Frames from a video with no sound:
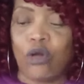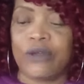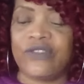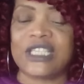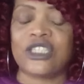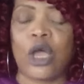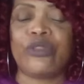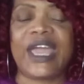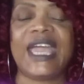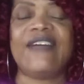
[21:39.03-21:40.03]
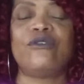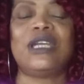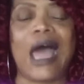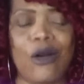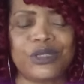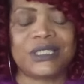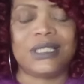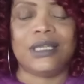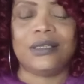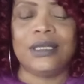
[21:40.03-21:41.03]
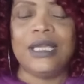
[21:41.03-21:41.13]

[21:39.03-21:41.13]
of this. No, they have lost it.